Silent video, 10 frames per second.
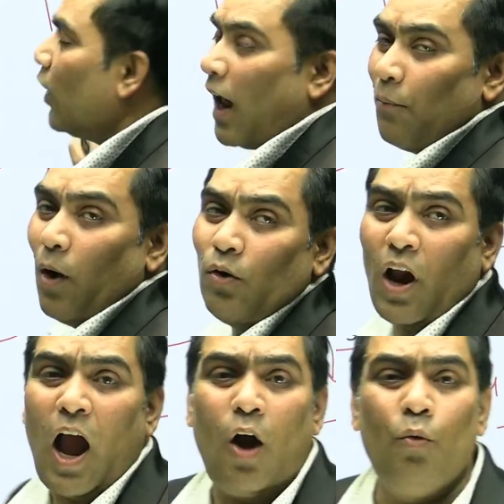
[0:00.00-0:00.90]
about
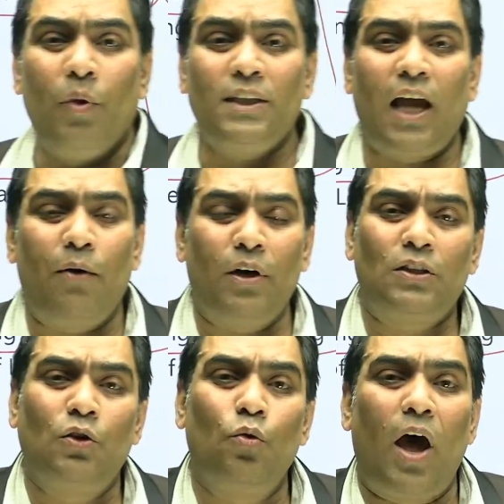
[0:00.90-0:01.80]
how much hours
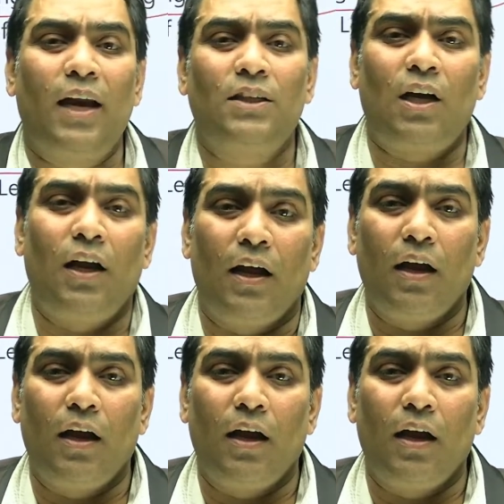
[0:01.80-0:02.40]
you are studying.